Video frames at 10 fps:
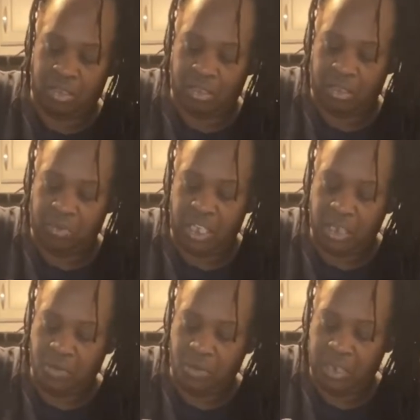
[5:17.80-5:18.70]
the way you
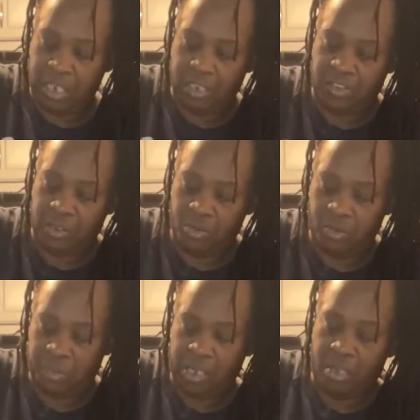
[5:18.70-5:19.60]
want it, so it won't
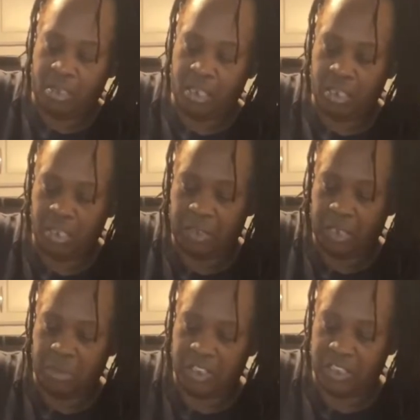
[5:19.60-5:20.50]
be all clumped
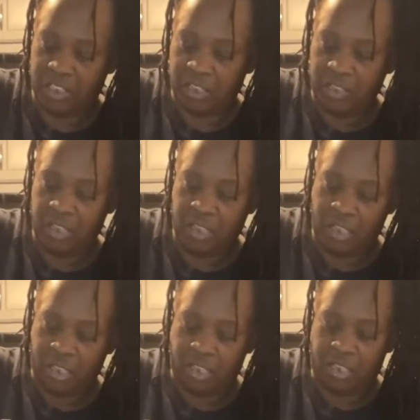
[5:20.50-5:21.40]
up because it's
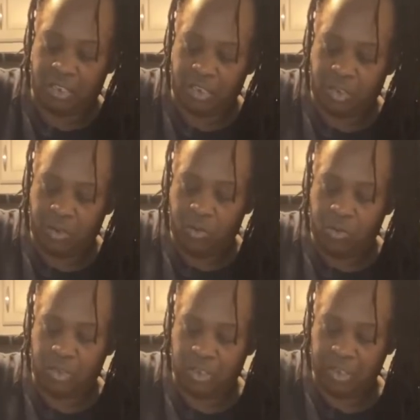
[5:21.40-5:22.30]
the
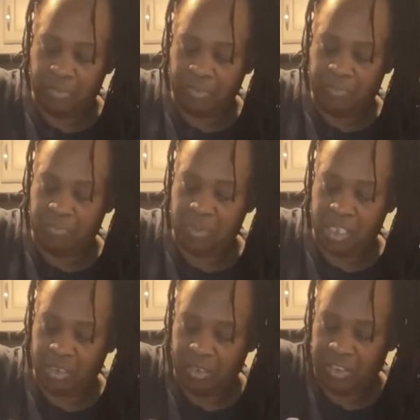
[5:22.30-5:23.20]
corn
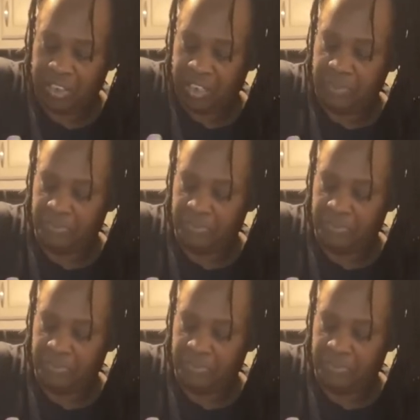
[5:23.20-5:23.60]
meal and stuff.